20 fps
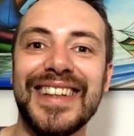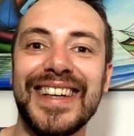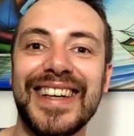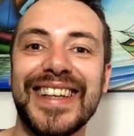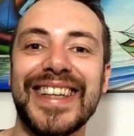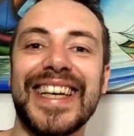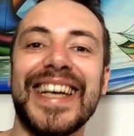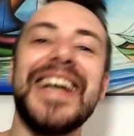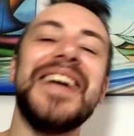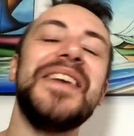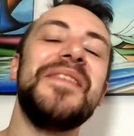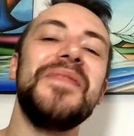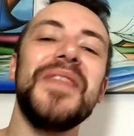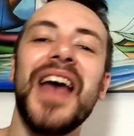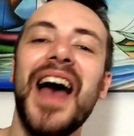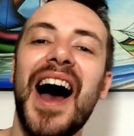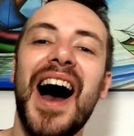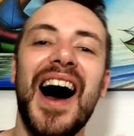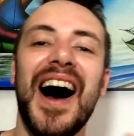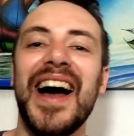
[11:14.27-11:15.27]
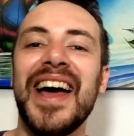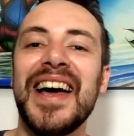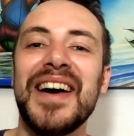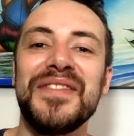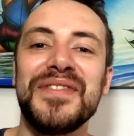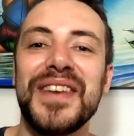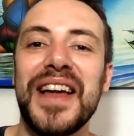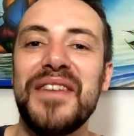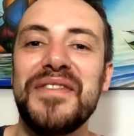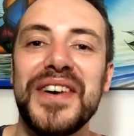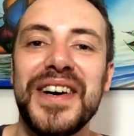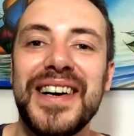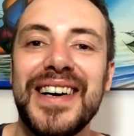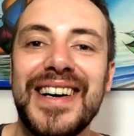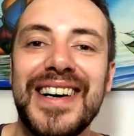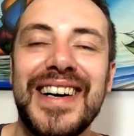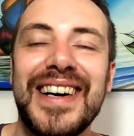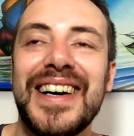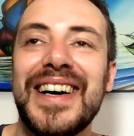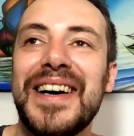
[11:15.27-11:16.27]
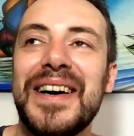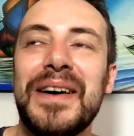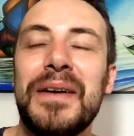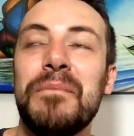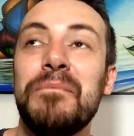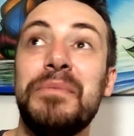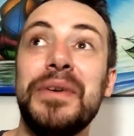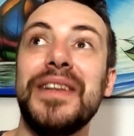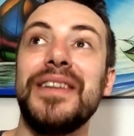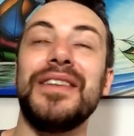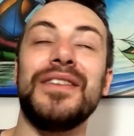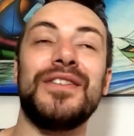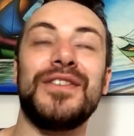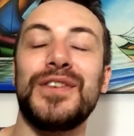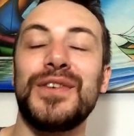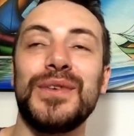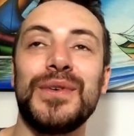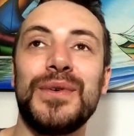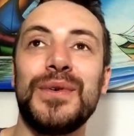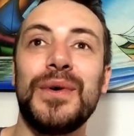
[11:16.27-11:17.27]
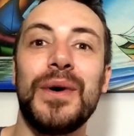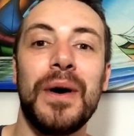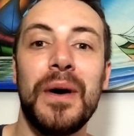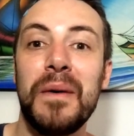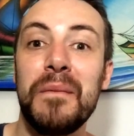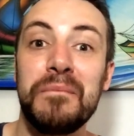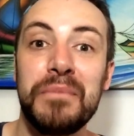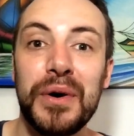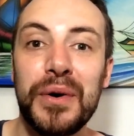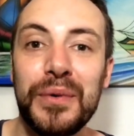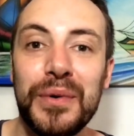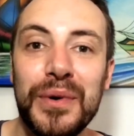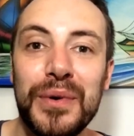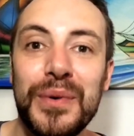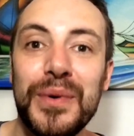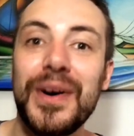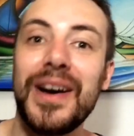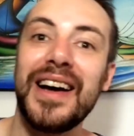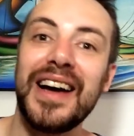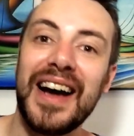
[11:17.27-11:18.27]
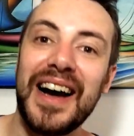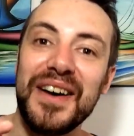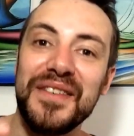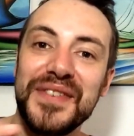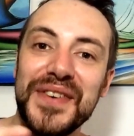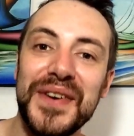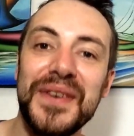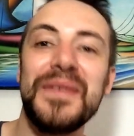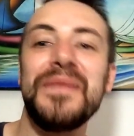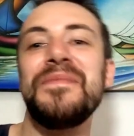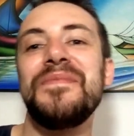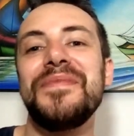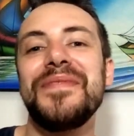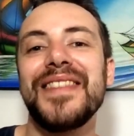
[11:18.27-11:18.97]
Okay. I have never been to Peru. Have you?